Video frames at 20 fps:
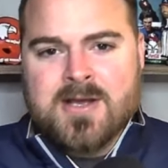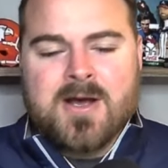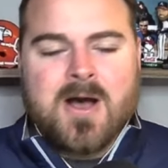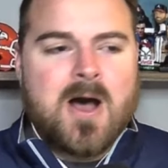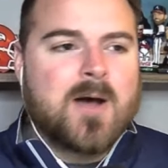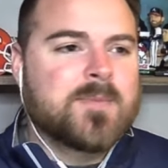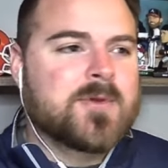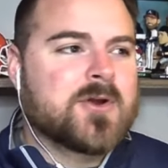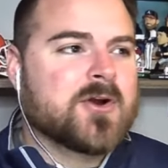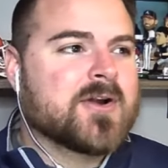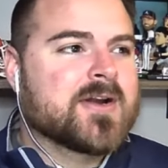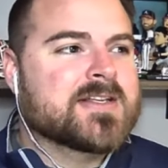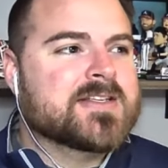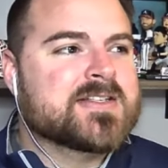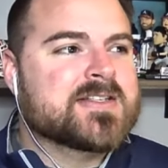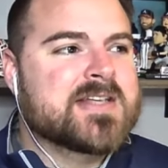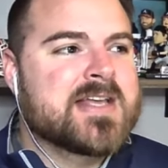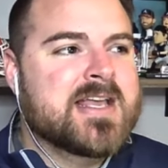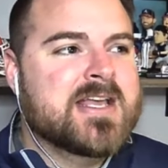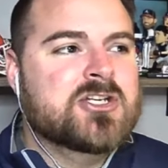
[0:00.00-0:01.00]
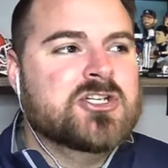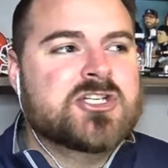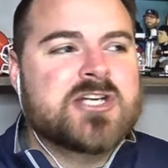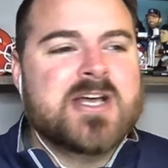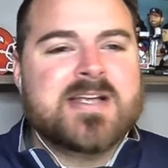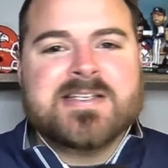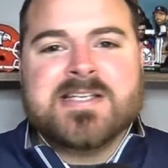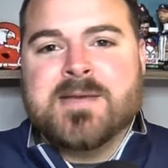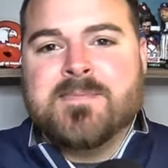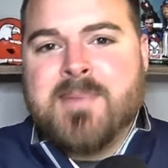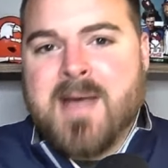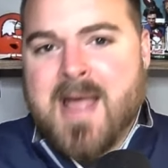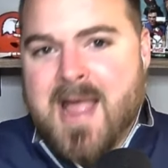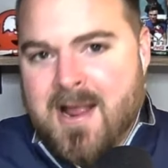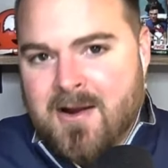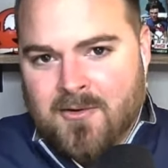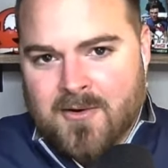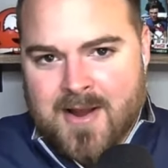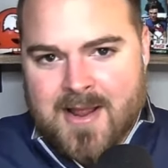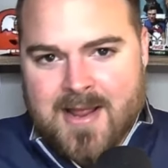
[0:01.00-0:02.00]
You're going to see Jesse
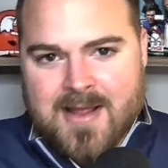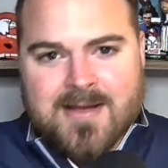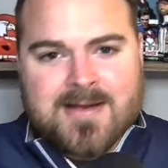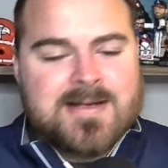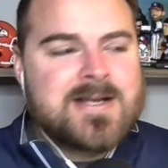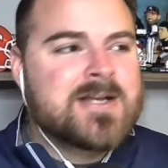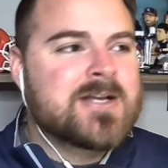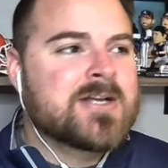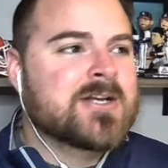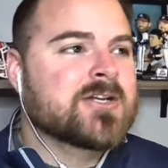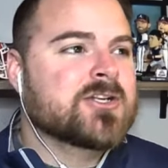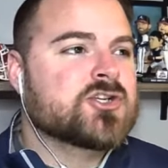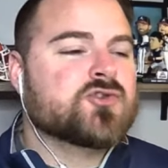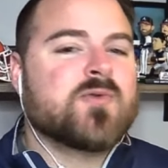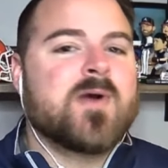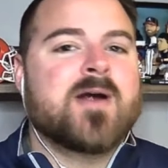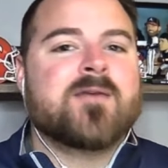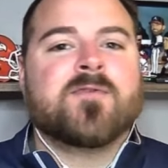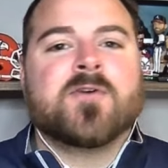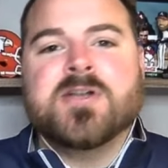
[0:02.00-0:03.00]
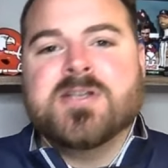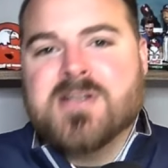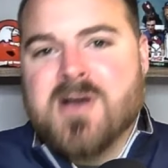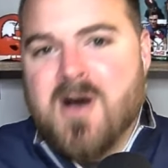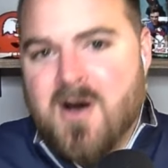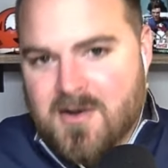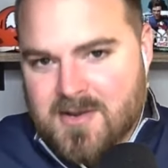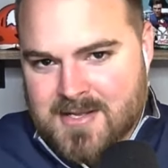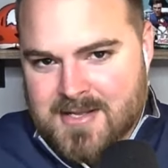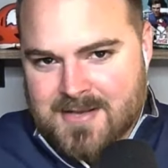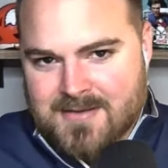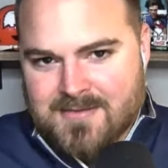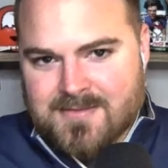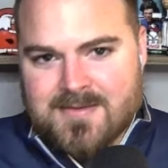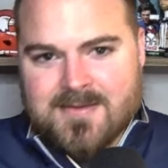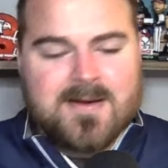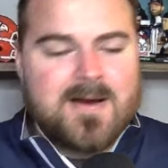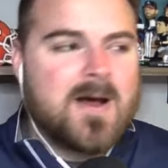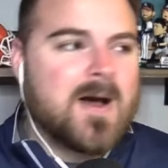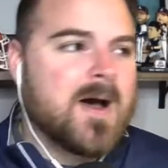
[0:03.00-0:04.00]
Perry, Trevor Duncan,
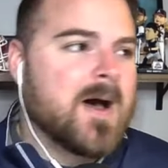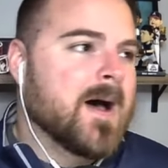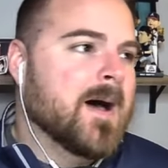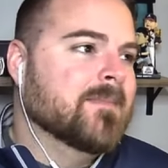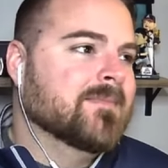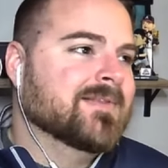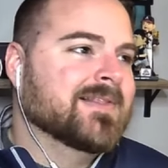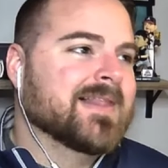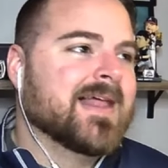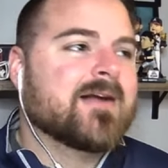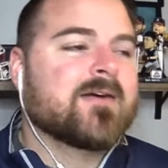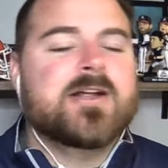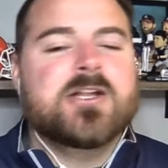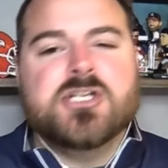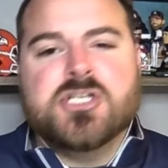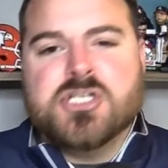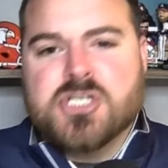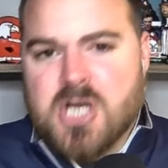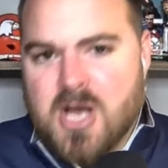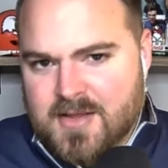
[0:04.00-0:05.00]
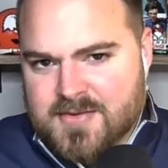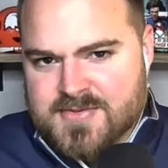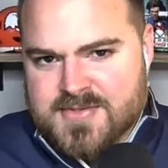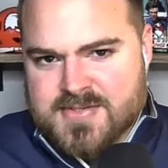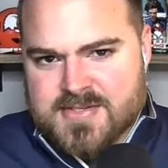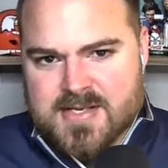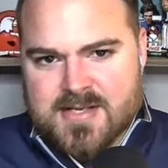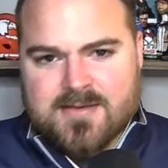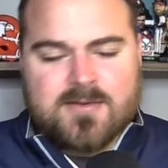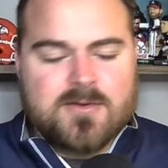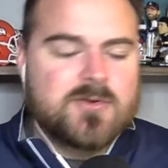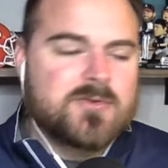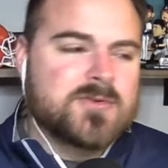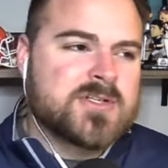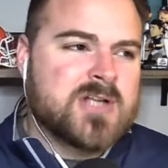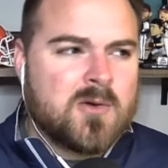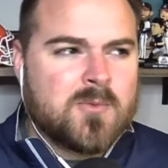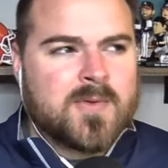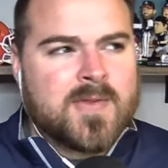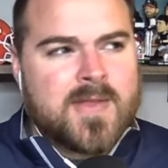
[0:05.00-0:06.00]
Larry Johnson, who's
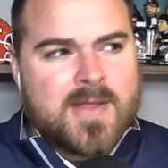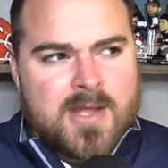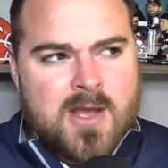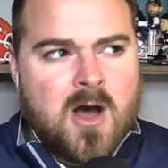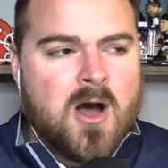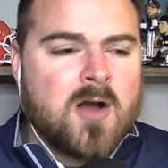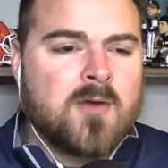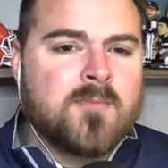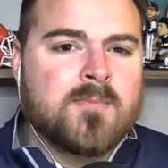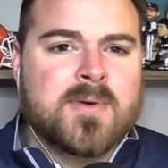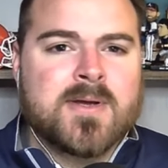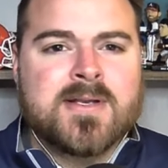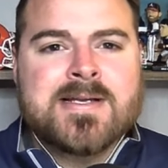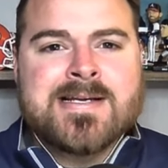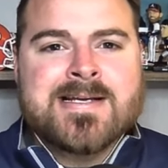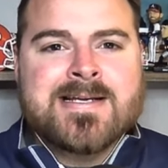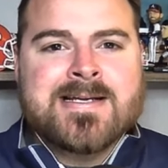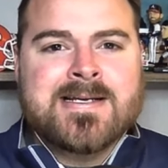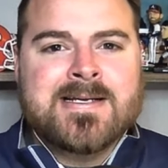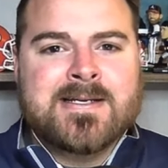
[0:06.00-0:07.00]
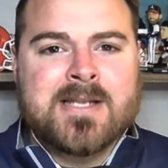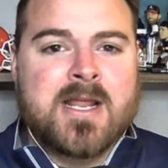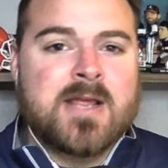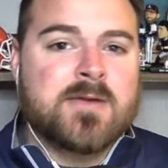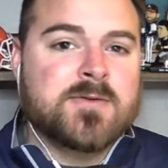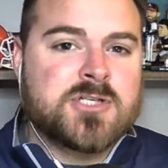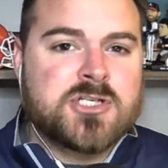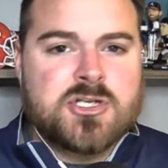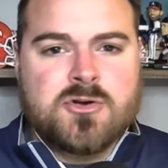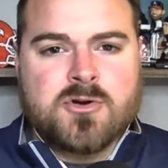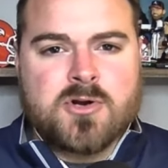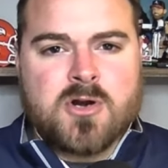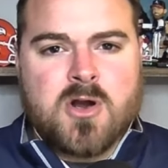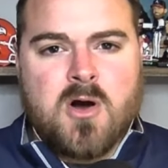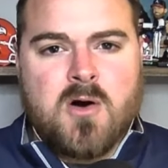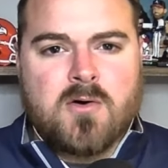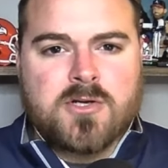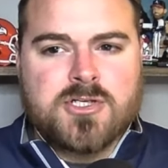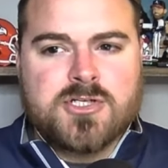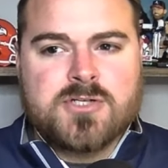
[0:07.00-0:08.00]
not really young, but you know, he was a junior
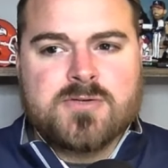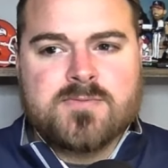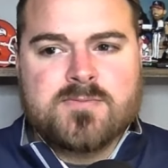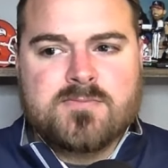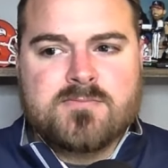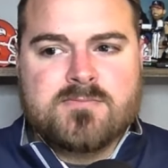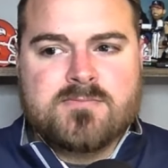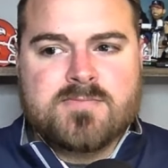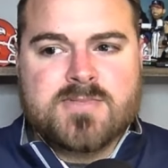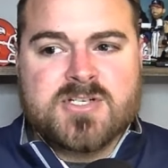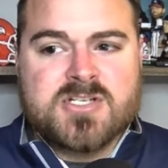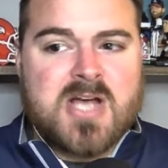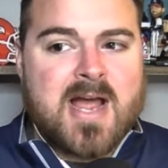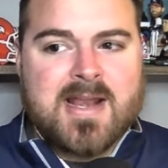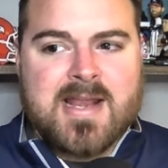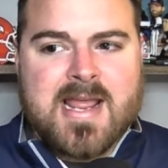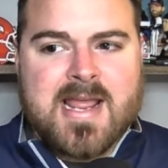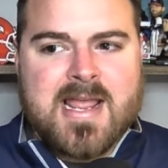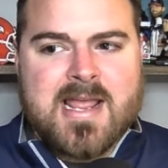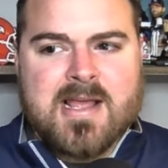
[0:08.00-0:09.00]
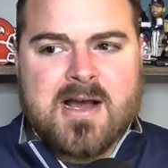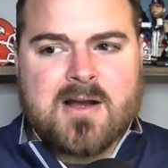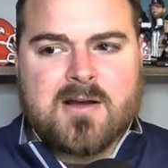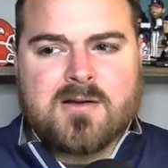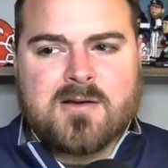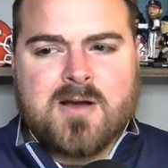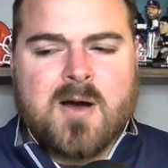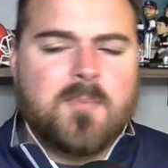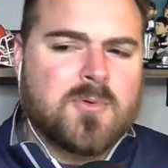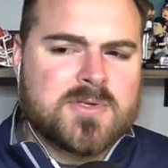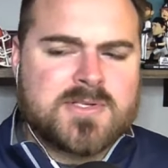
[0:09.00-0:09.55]
college signee a couple